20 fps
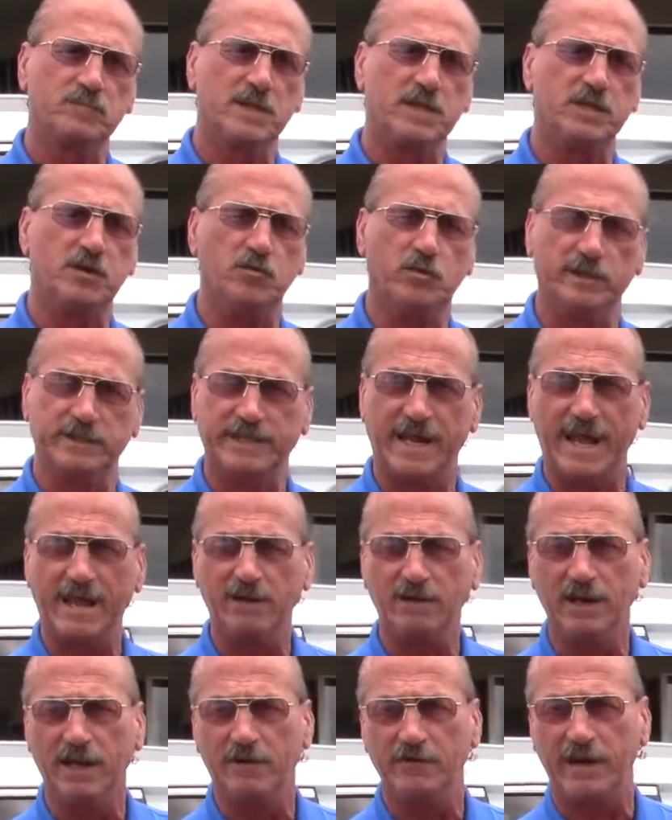You would
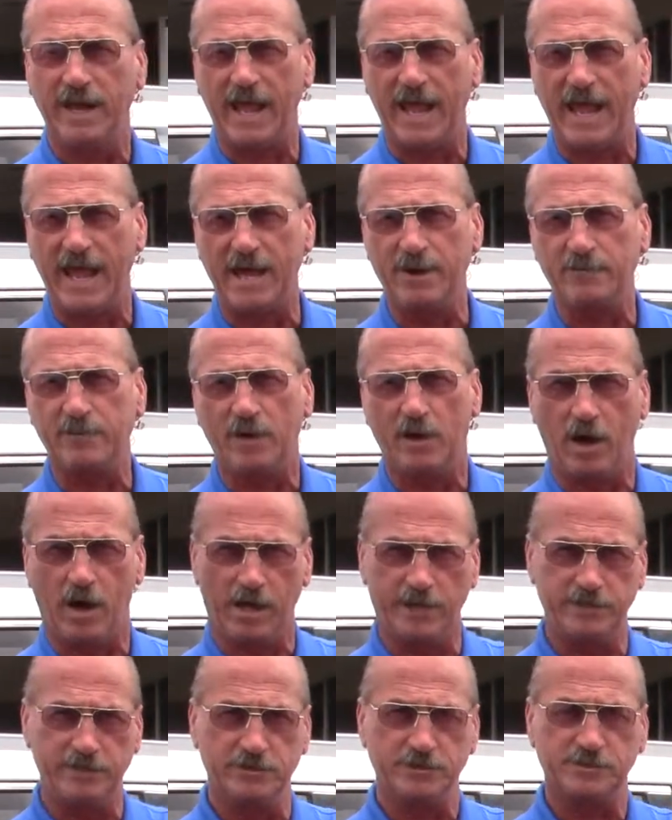download an app
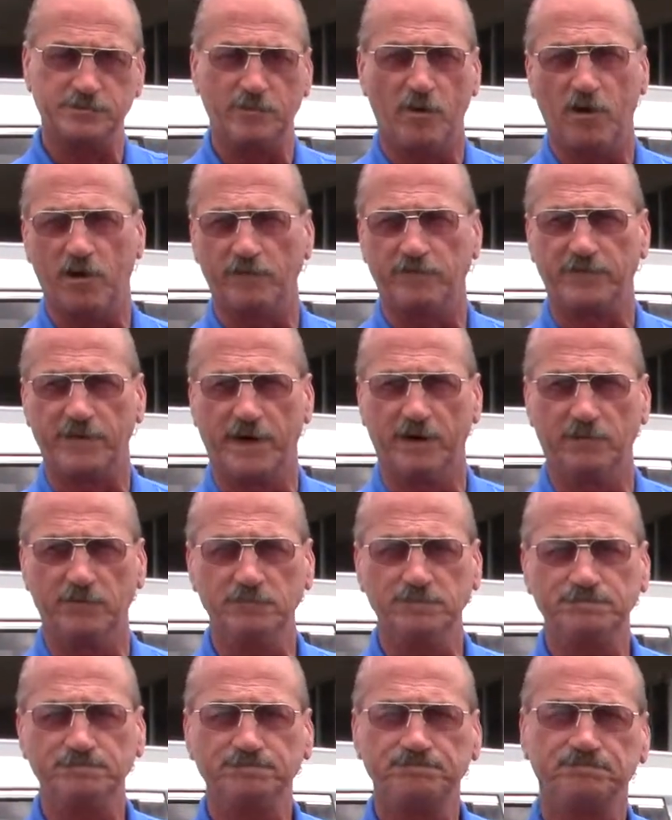on your
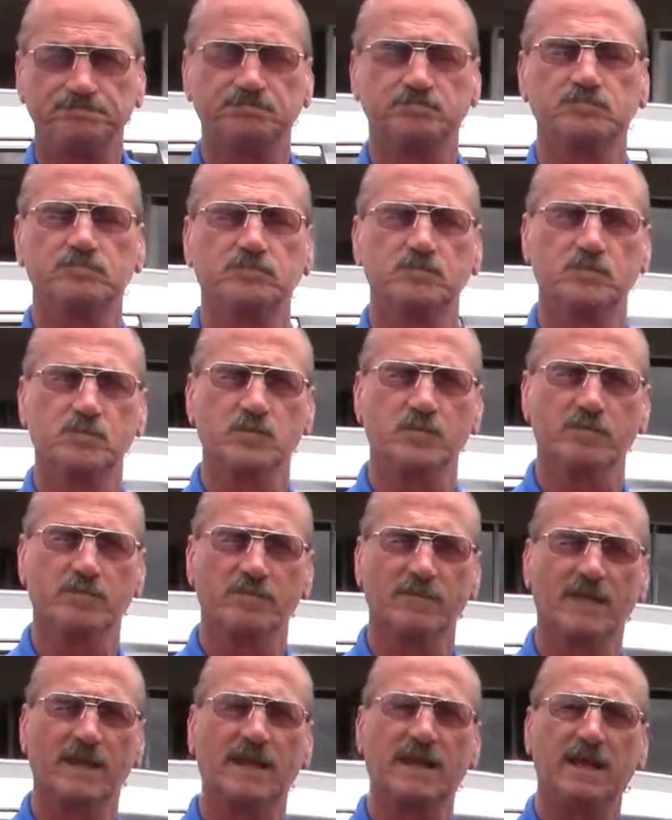smartphone,
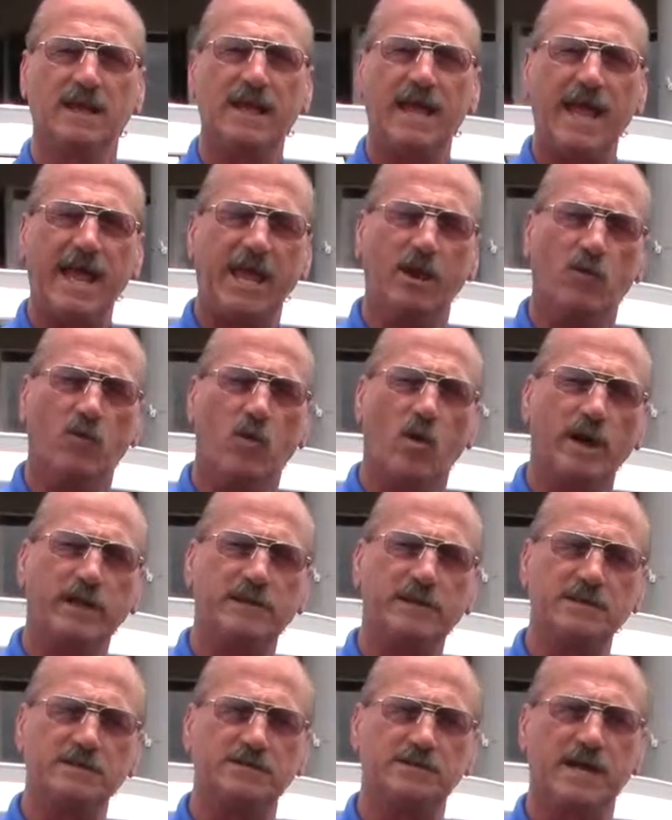and
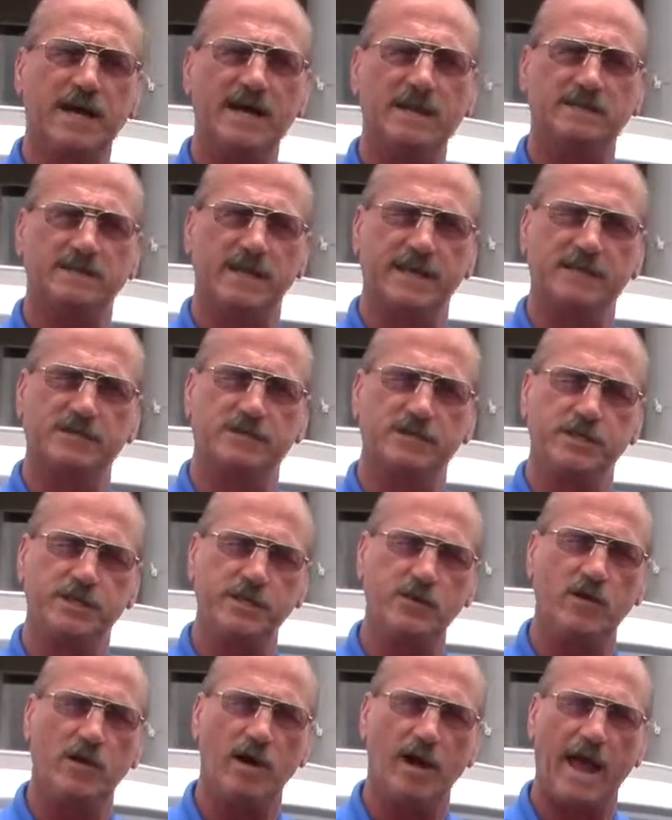what this does is
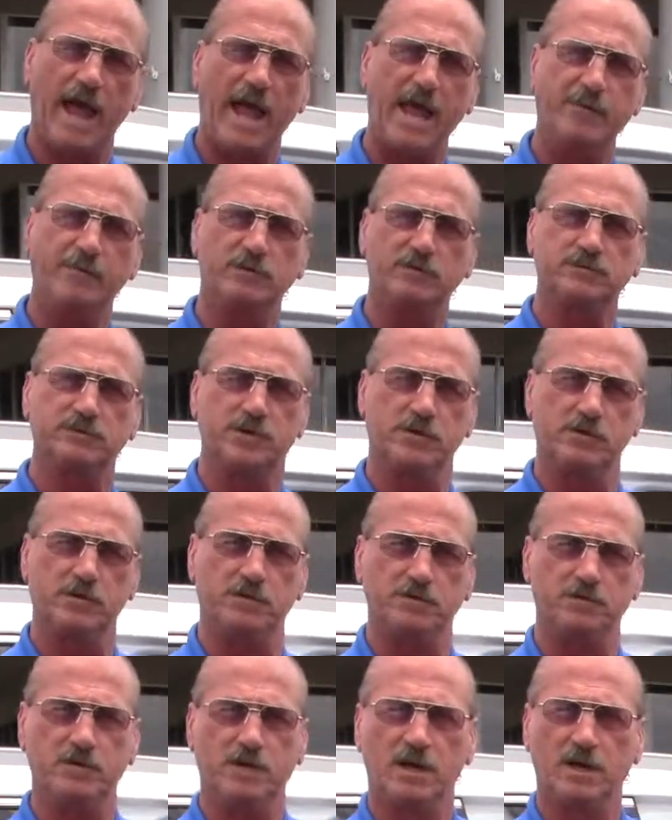you are able
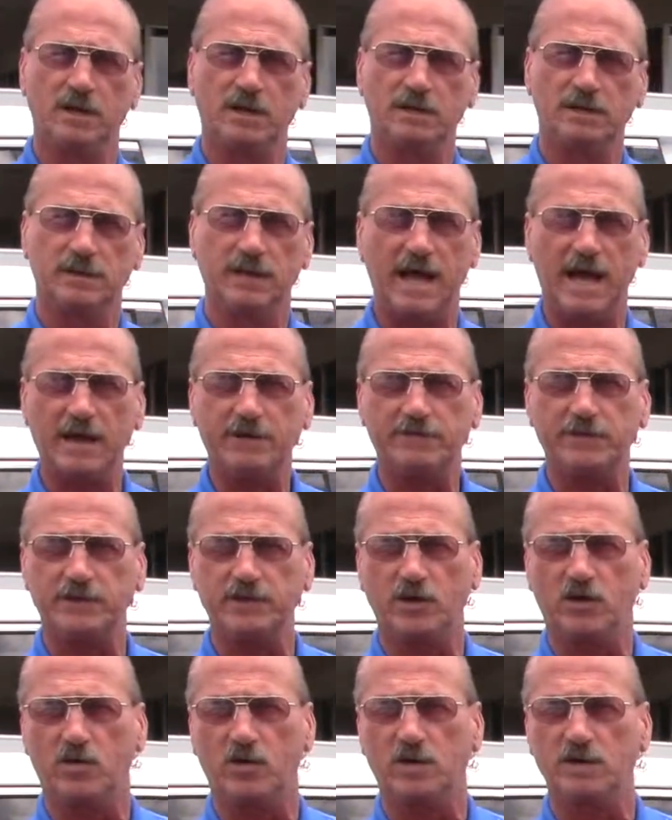to lock the
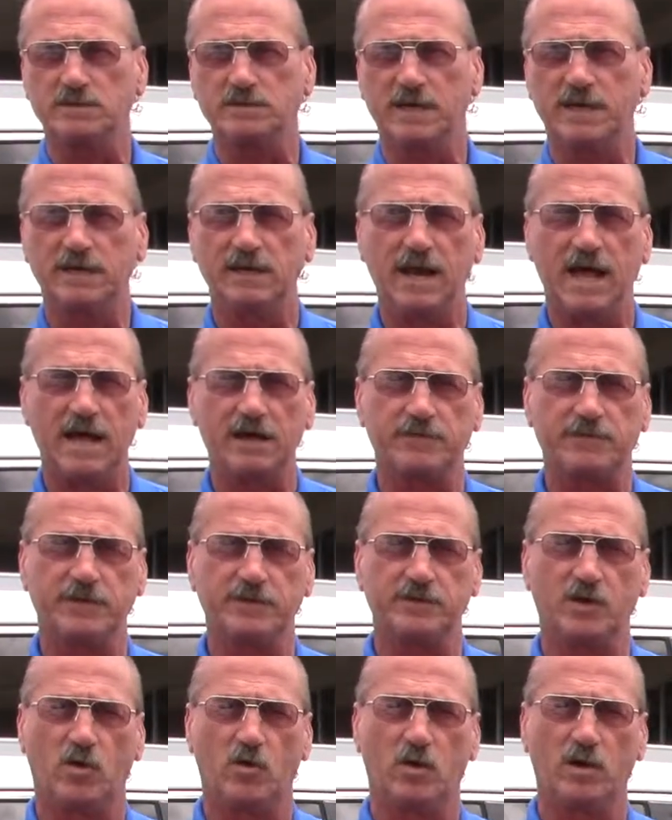doors, unlock the
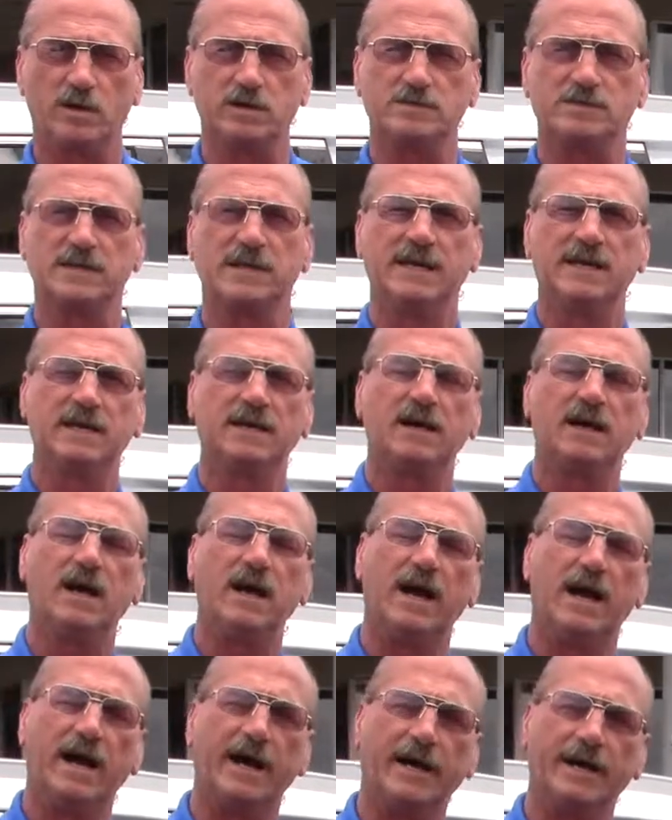doors,
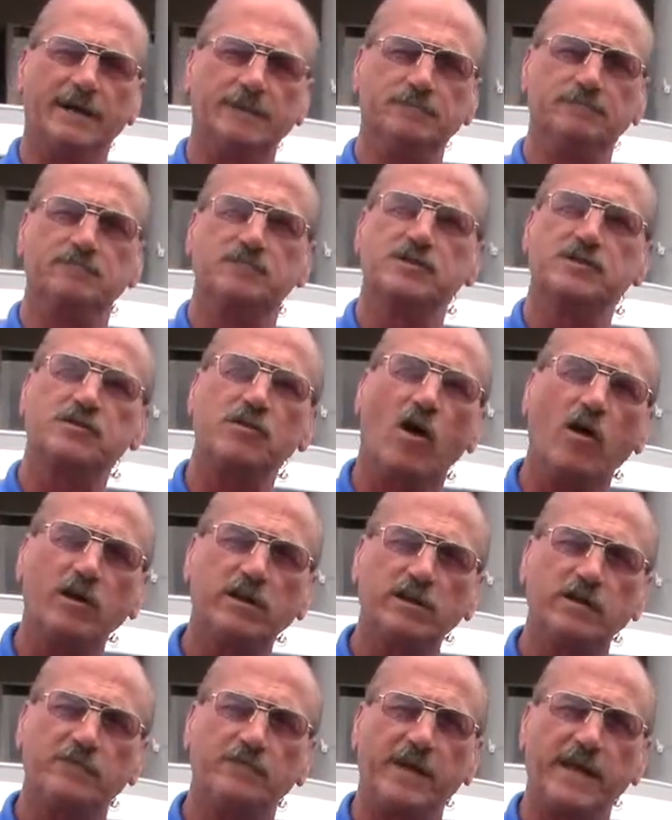
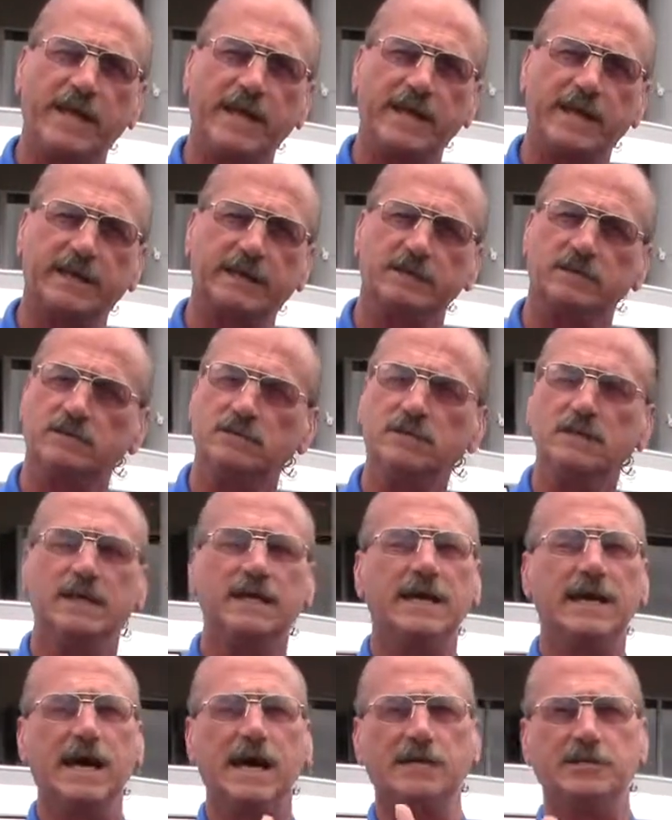start the vehicle,
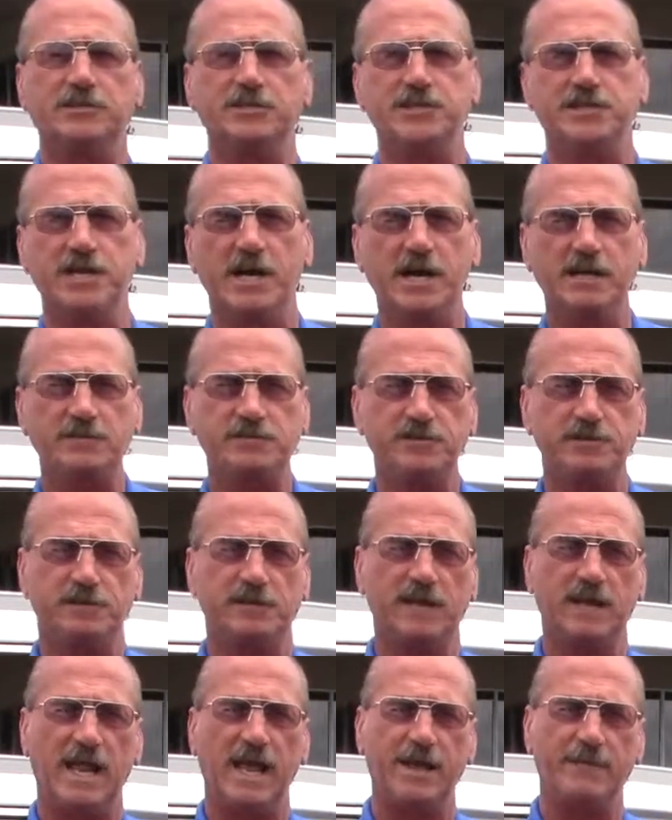adjust your
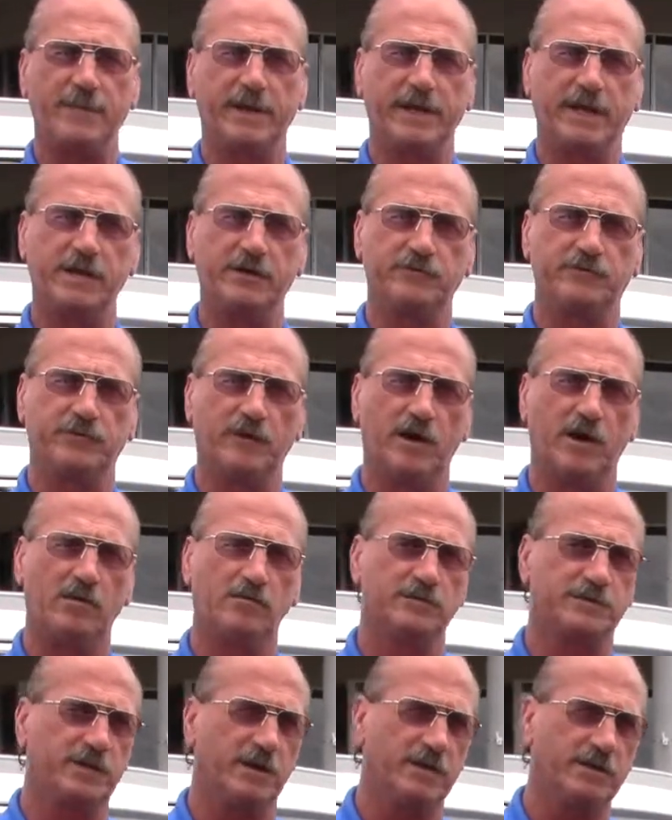climate
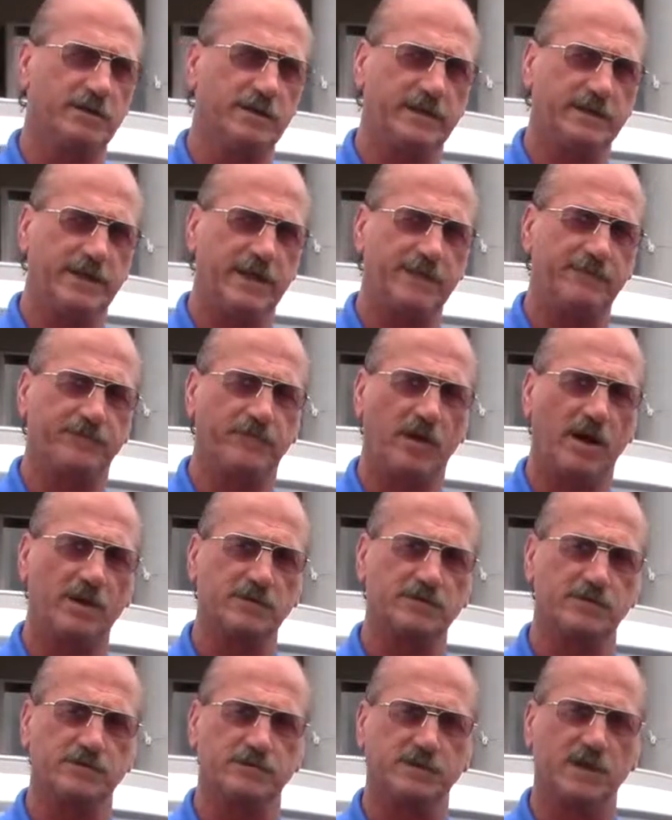control, turn the
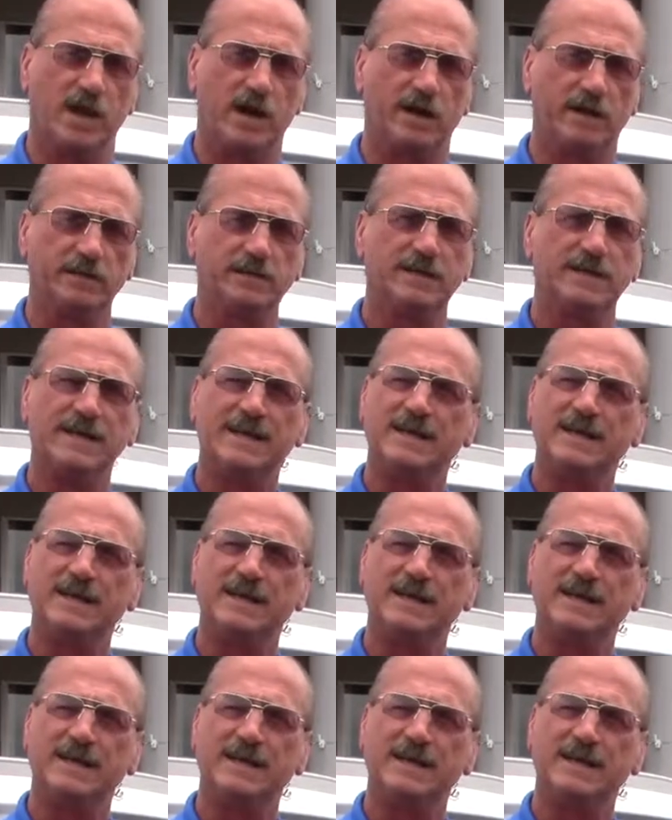defrosters on